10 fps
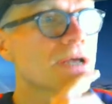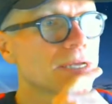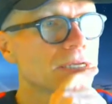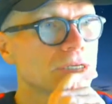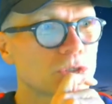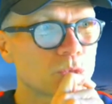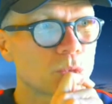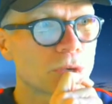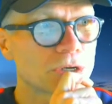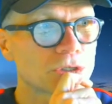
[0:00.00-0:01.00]
is
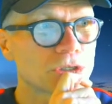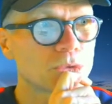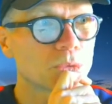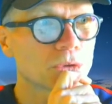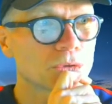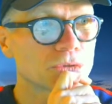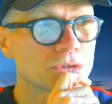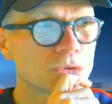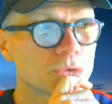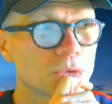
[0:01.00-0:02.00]
where you will
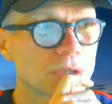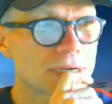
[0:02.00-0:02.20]
do